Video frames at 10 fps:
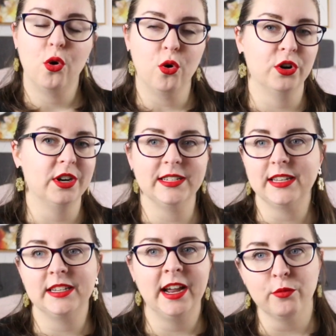
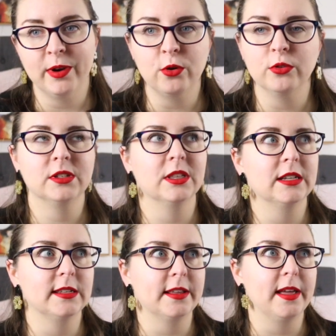organising town records and
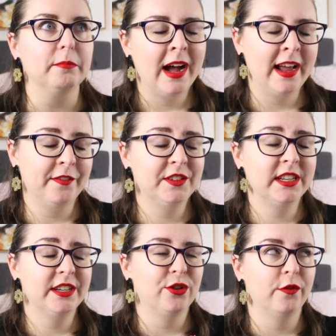things like that. I have to
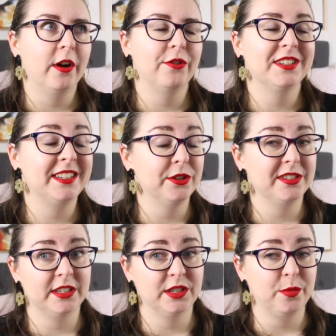say so far in the
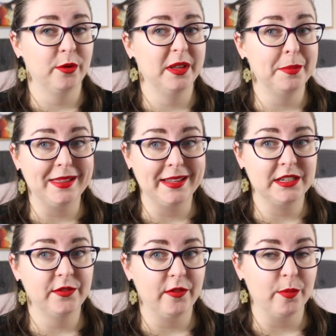series this is probably my
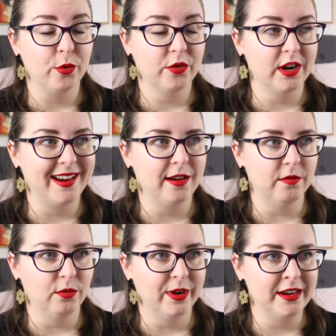least favourite book that I
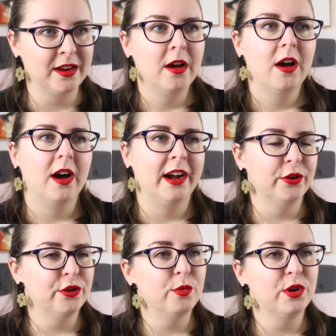have read. I
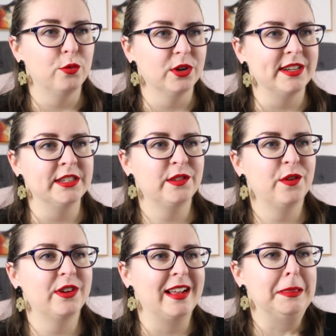don't know what it was, I just felt a